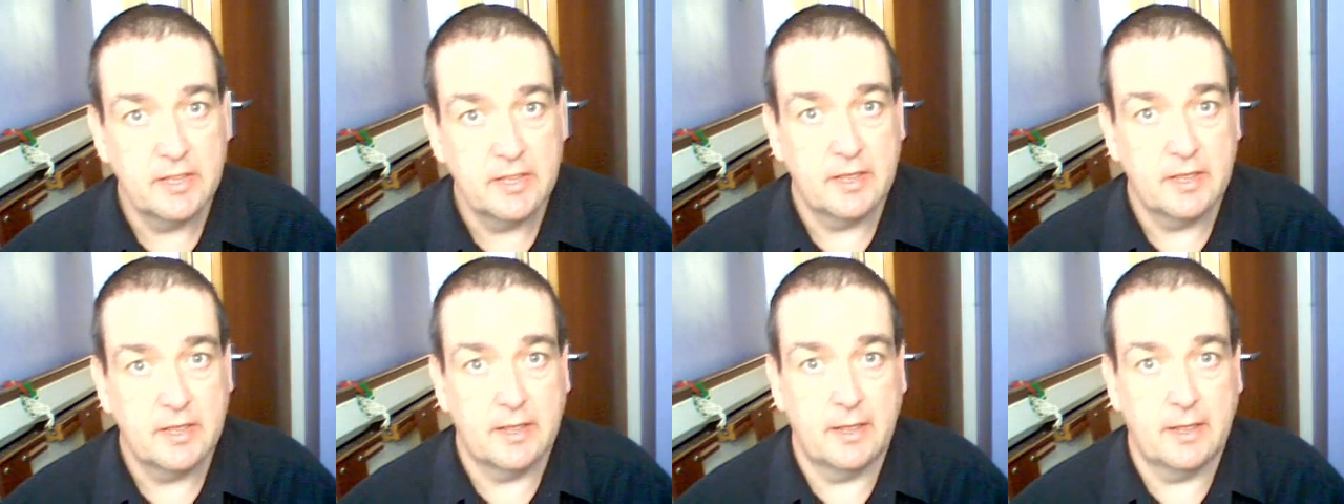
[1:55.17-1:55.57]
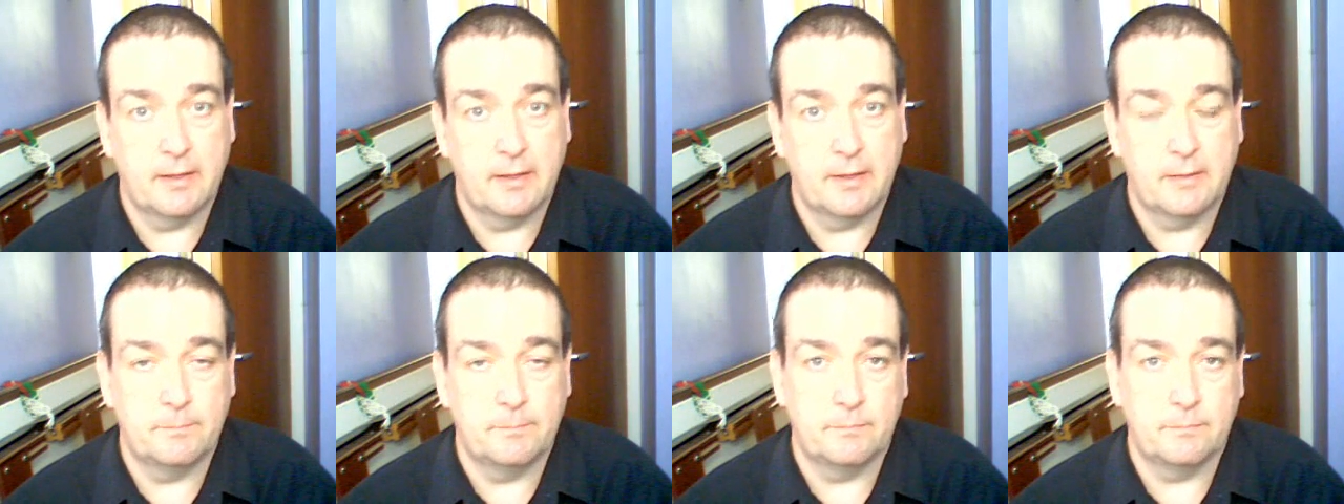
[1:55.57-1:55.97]

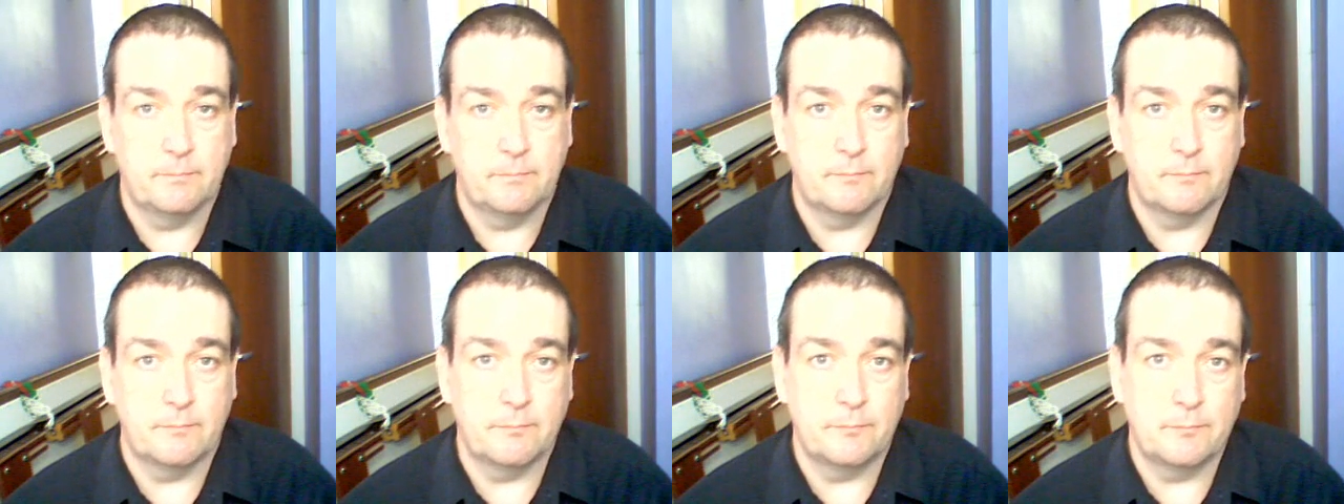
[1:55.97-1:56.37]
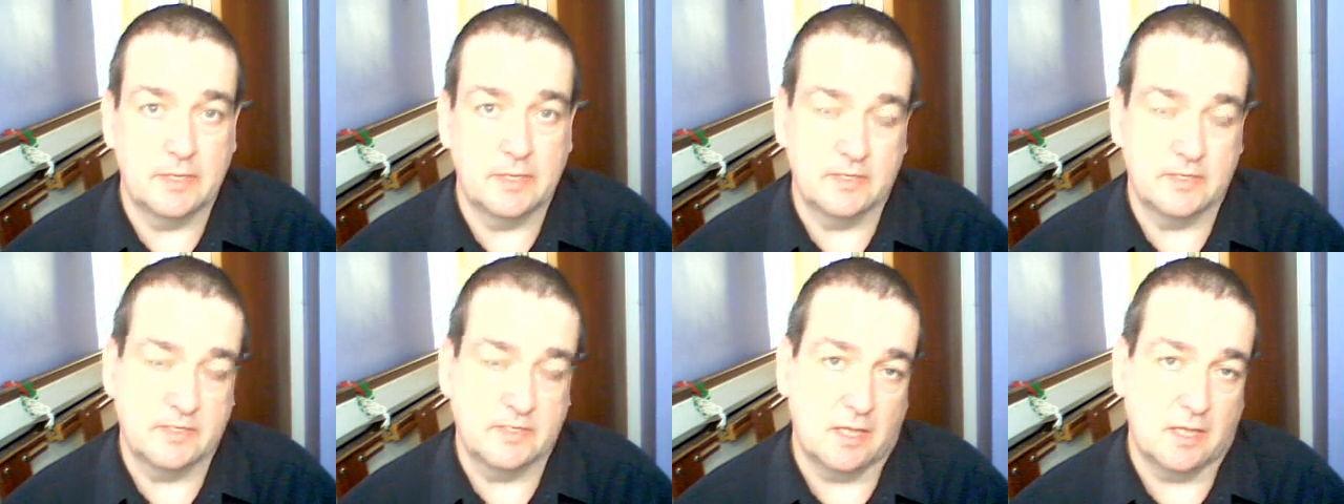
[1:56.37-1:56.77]
um,
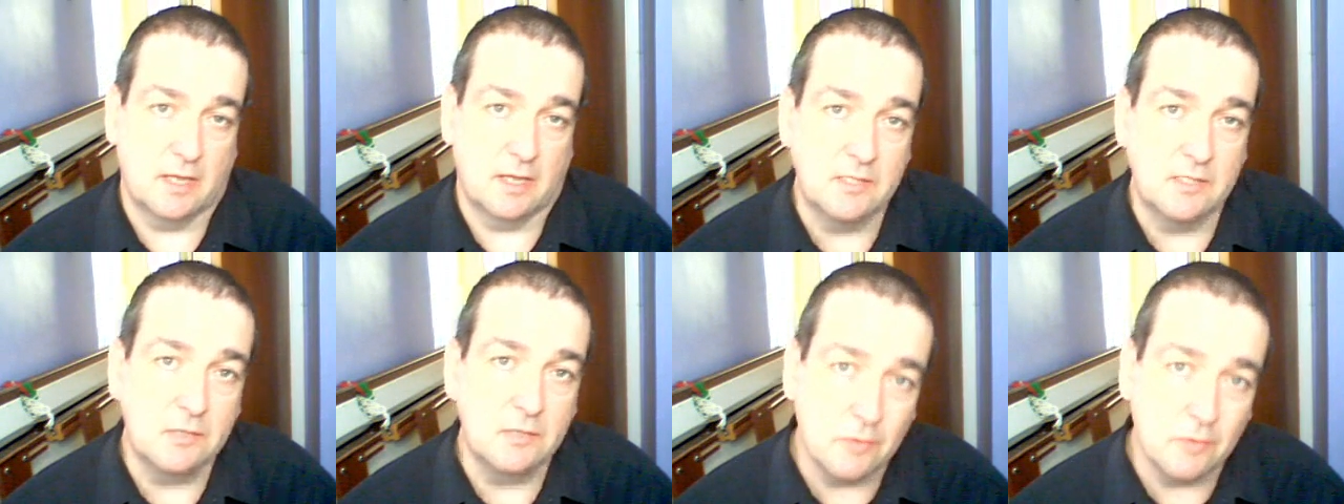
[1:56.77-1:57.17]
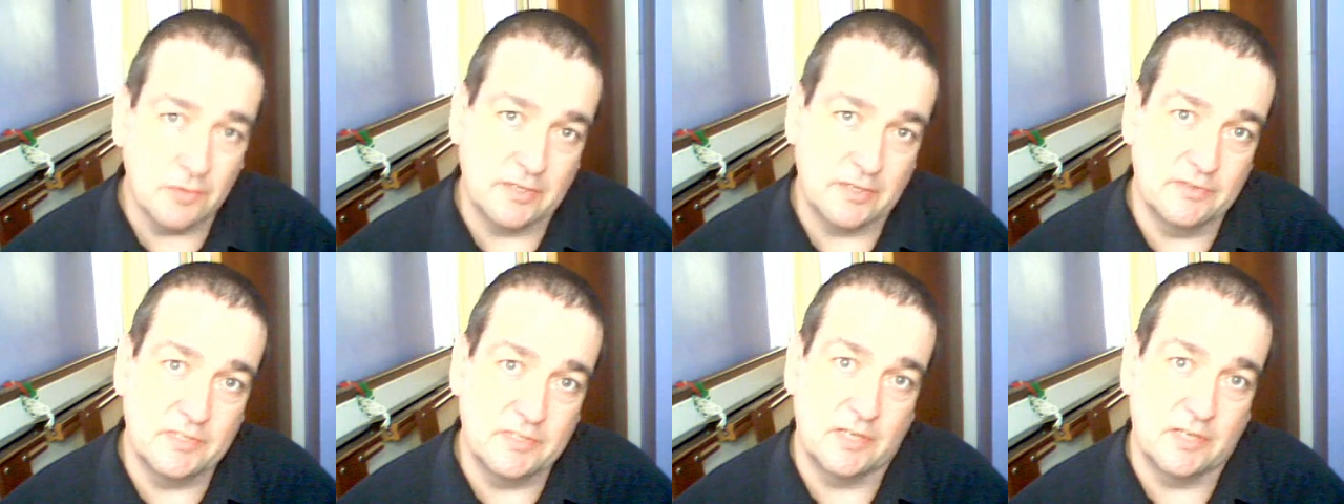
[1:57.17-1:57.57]
but I do want
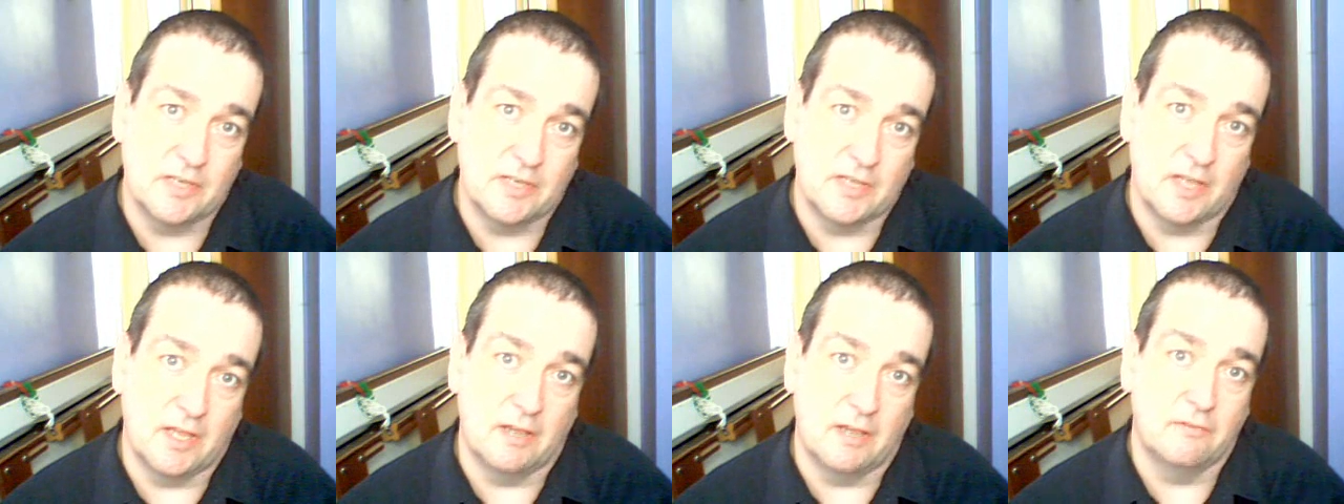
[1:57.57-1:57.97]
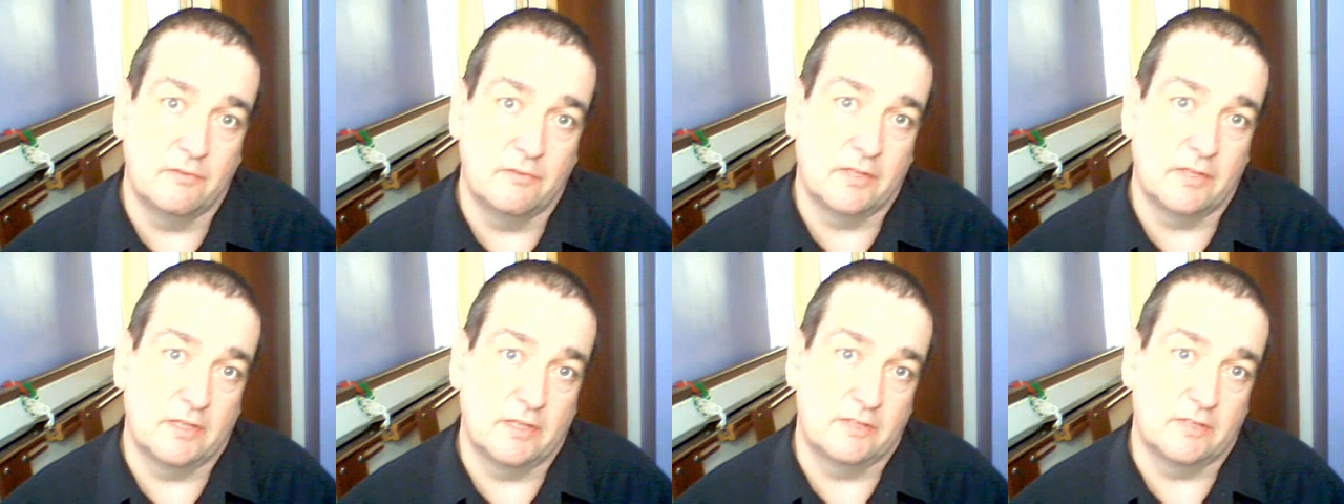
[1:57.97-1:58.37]
you to know
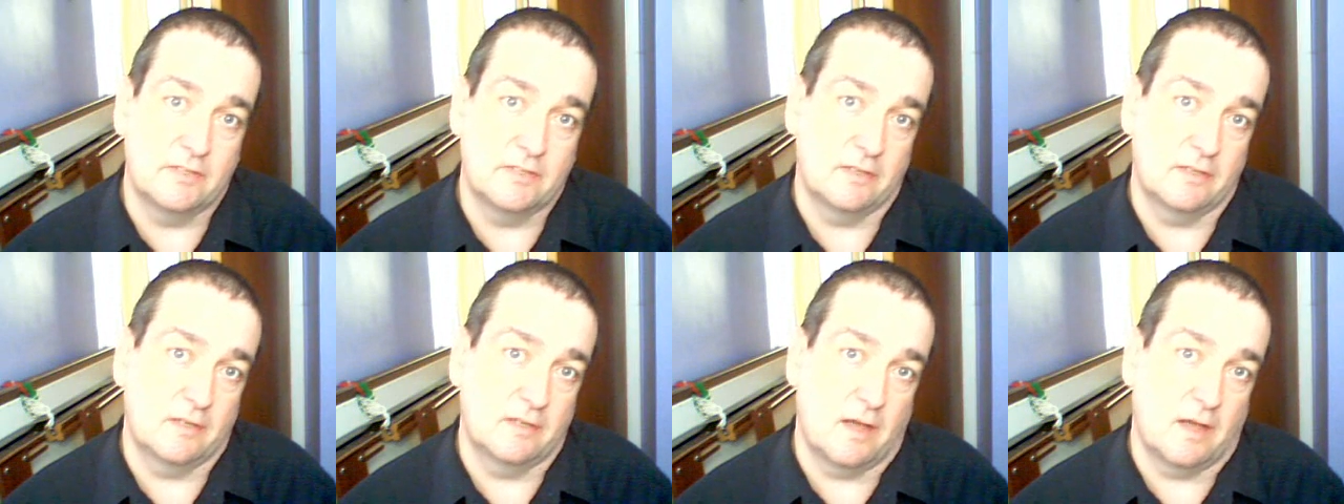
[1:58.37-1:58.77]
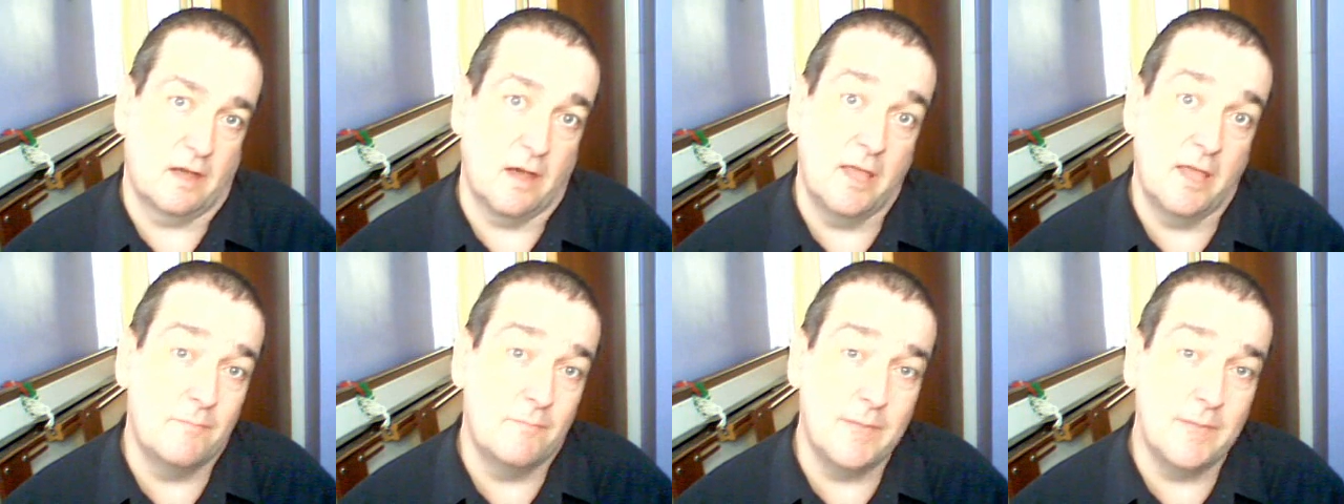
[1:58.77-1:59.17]
that
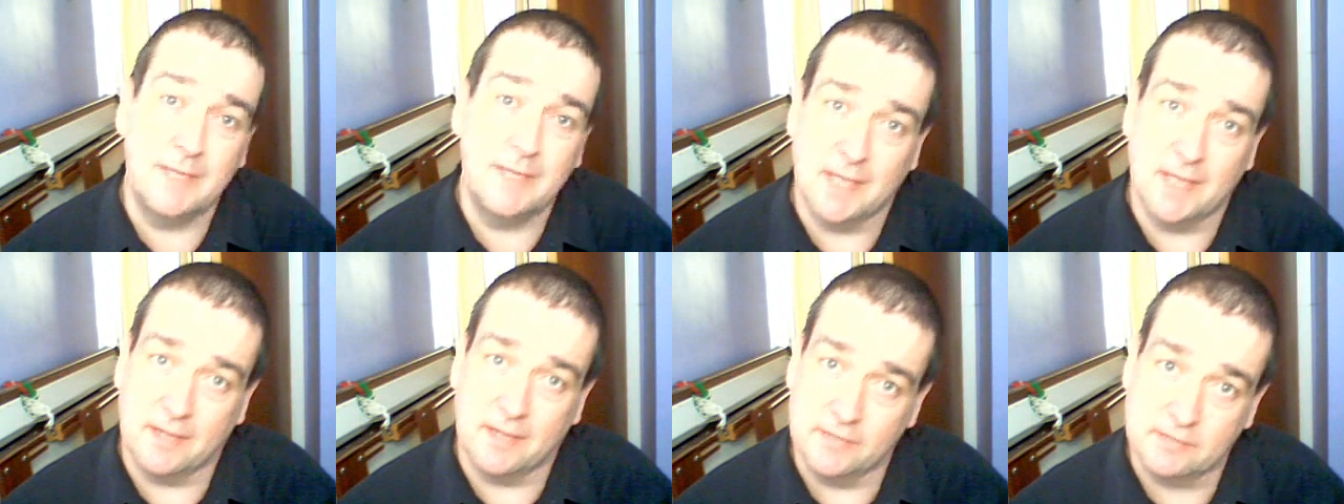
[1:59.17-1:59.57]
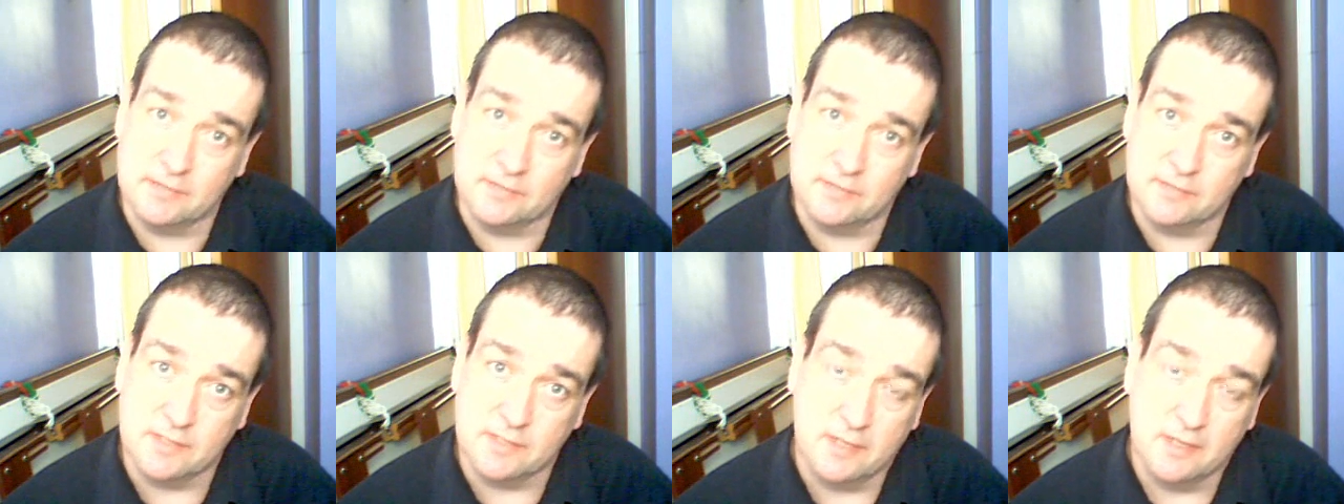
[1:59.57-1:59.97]
I and many
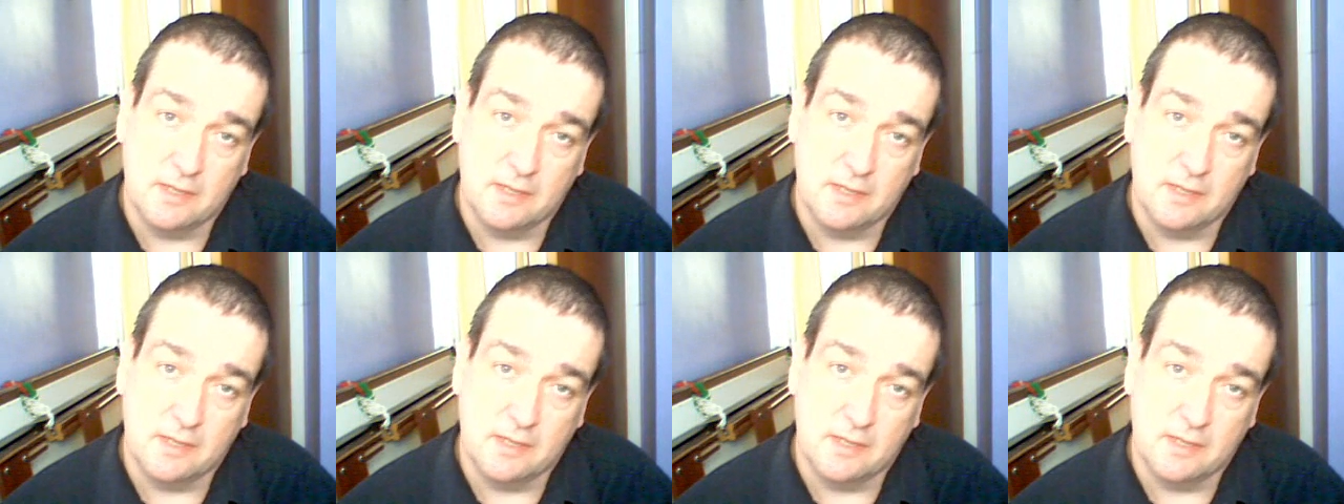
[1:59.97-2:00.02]
others